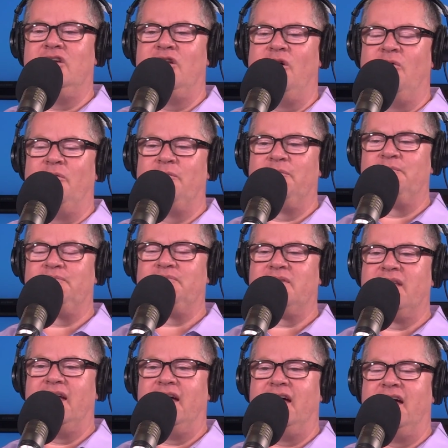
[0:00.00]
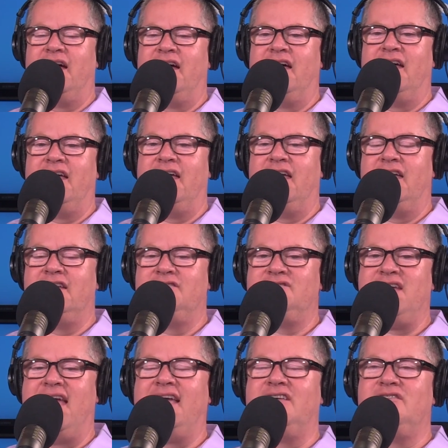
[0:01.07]
you know, uh,
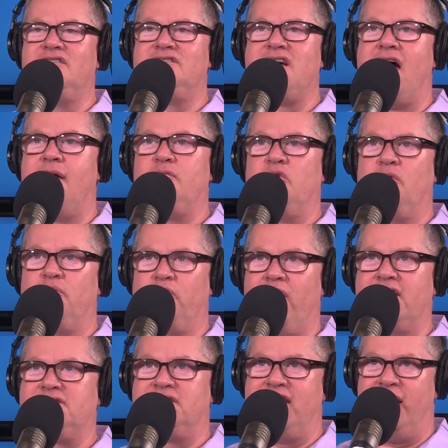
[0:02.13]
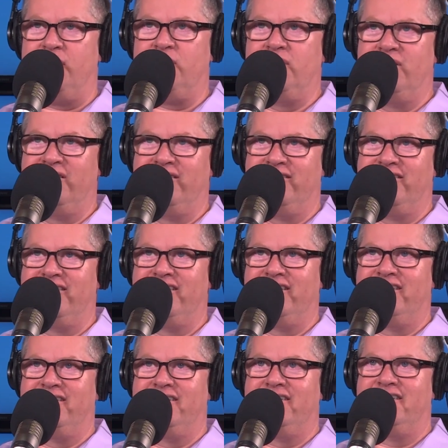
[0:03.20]
taking the time to impress them
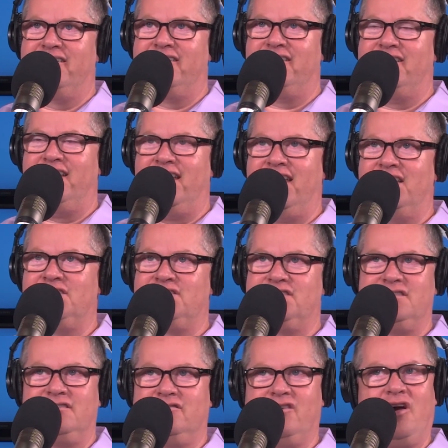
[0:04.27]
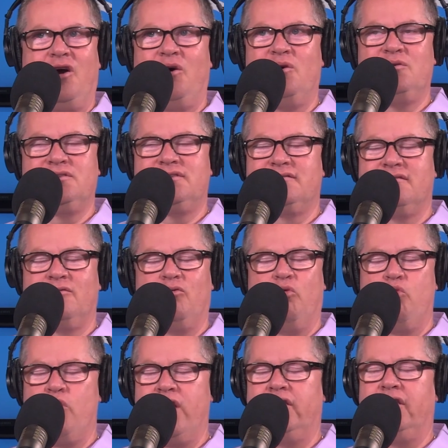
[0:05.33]
is goes
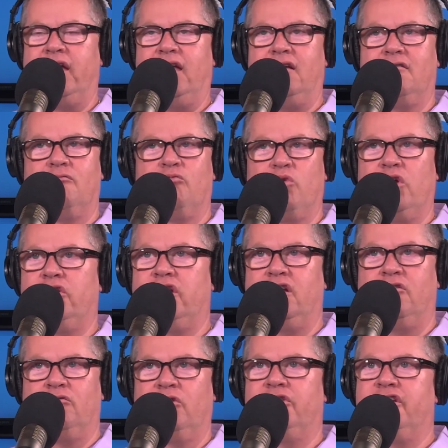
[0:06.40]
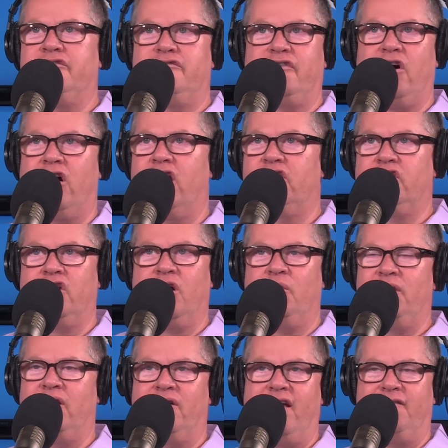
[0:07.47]
really, really, really far. You know,
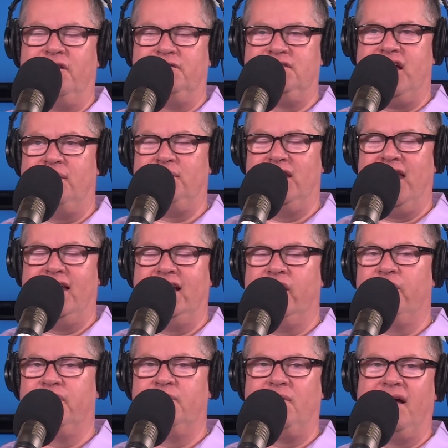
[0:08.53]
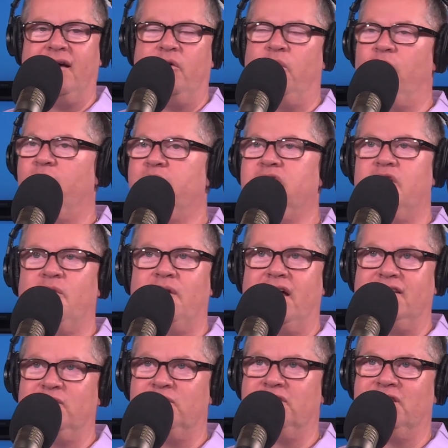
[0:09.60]
we don't have enough time today to go into my whole, you know, what
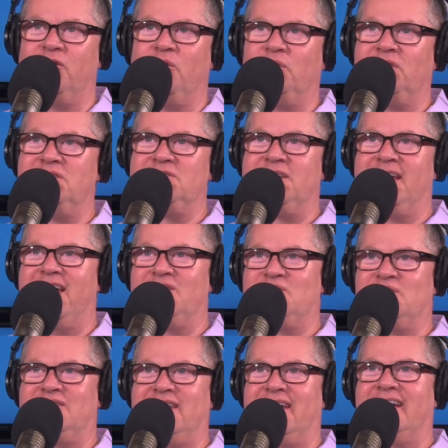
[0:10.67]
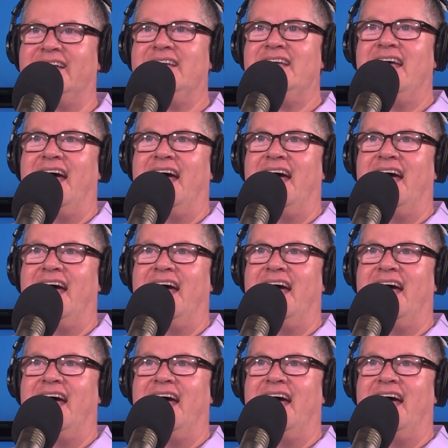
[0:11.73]
I do with the whole listing agent thing.